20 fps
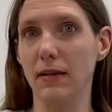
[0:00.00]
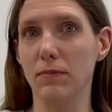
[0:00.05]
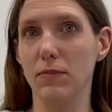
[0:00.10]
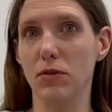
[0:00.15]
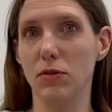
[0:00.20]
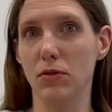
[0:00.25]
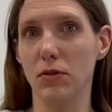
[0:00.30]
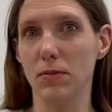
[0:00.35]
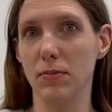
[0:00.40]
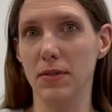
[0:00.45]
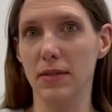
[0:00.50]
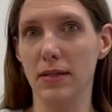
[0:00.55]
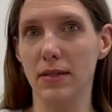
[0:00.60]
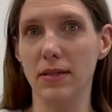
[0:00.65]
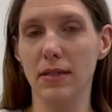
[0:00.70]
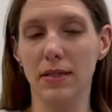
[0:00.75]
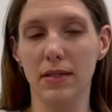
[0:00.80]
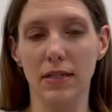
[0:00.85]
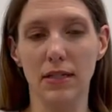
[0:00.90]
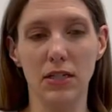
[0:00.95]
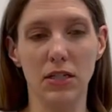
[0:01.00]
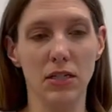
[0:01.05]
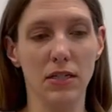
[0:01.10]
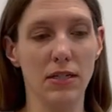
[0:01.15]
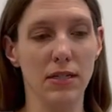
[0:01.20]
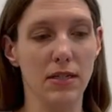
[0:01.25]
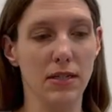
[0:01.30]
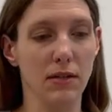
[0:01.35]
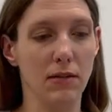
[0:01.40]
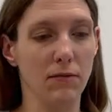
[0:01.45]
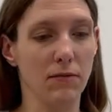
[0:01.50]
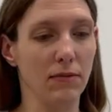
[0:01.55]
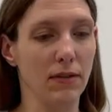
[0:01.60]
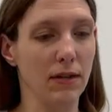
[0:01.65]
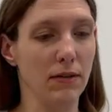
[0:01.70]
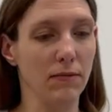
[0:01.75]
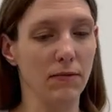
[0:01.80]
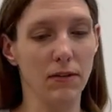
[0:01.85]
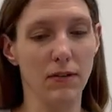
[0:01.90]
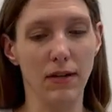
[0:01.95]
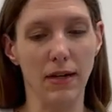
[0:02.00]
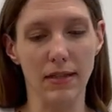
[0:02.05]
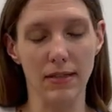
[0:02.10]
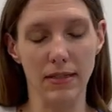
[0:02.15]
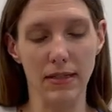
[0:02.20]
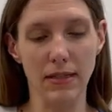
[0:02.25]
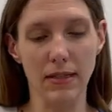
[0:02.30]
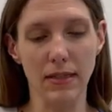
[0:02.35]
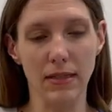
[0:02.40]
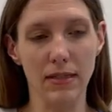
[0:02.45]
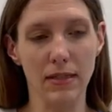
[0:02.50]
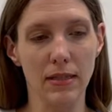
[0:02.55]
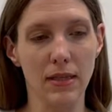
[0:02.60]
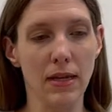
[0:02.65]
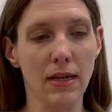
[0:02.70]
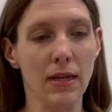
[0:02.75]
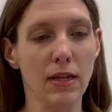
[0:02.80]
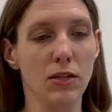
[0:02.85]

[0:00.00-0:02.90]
absorption in addition to near-infrared fluorescence.